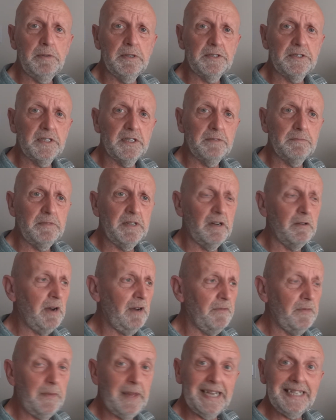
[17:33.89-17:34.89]
But, uh, you know,
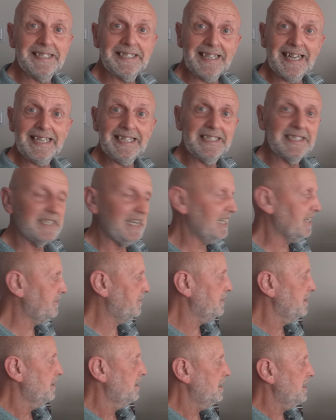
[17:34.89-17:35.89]
other than that, stay
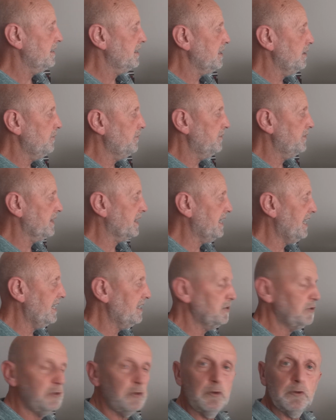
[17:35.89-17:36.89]
safe and go for the
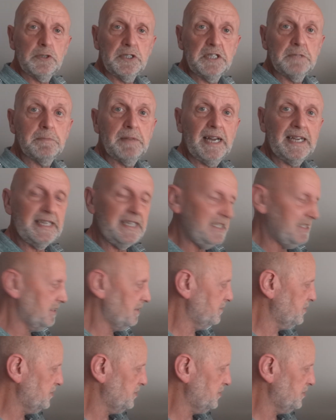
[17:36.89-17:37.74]
colours your display is.